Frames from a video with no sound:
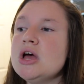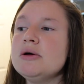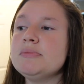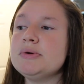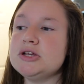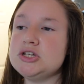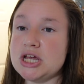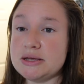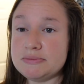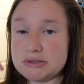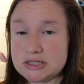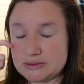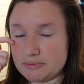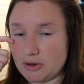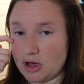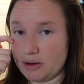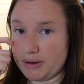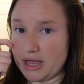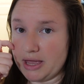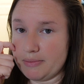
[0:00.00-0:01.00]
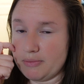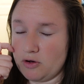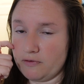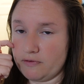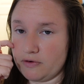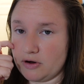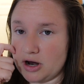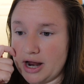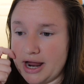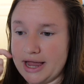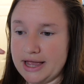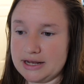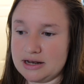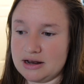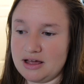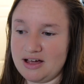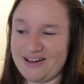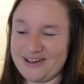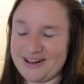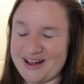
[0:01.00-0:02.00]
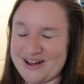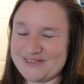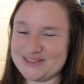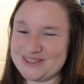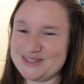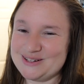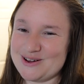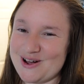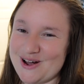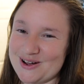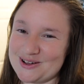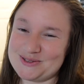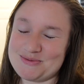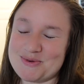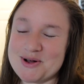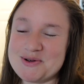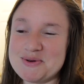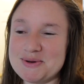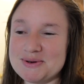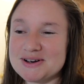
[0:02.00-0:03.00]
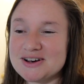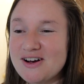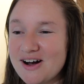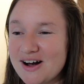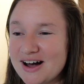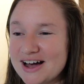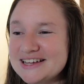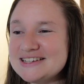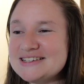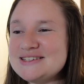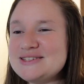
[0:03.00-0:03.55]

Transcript: But James's mom came over and hung out with the dogs while we were gone.